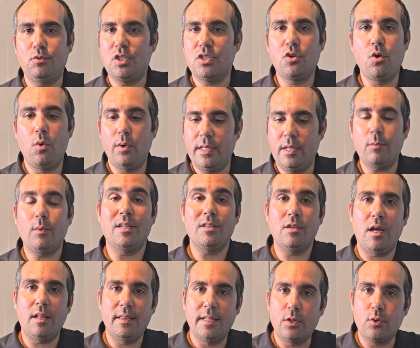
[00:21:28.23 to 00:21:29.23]
Just go in, well,
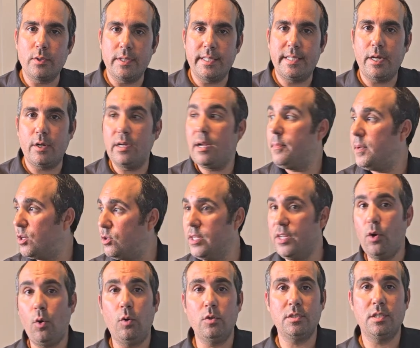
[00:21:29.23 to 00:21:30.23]
not literally tear it up, I don't
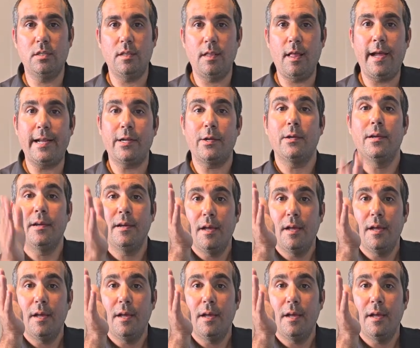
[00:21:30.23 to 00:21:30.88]
need holes in the liner.